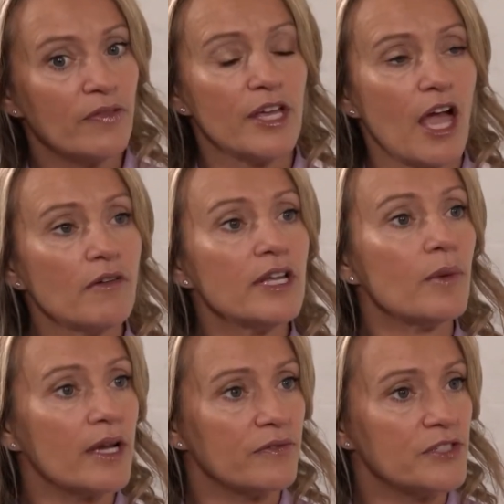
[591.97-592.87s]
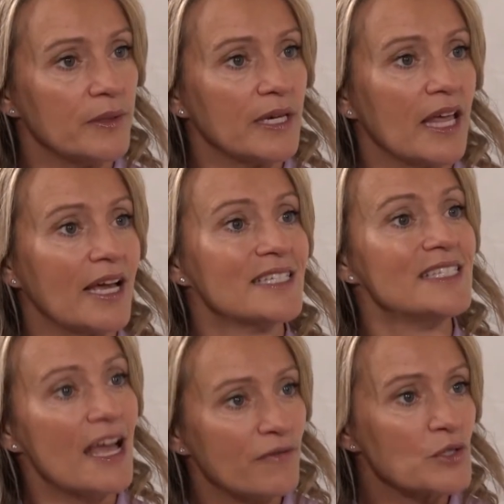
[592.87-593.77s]
the only way of doing that is
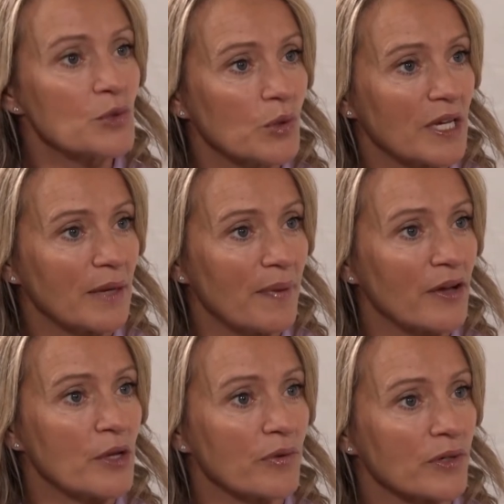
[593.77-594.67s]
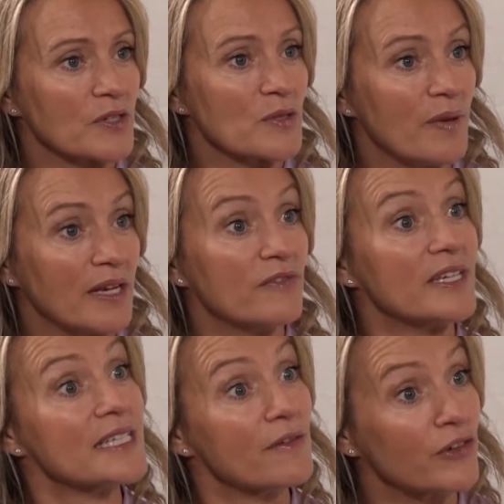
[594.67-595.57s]
never talking about your products and
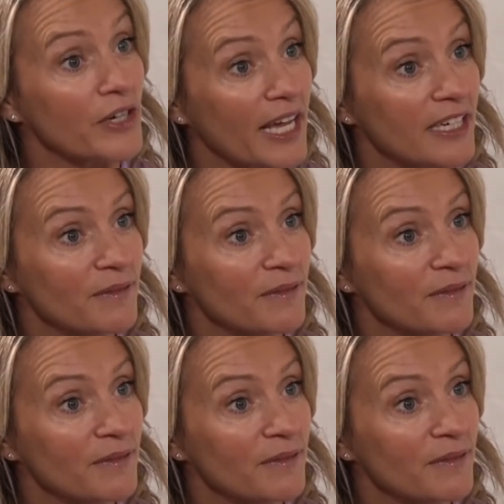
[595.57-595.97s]
benefits ever again.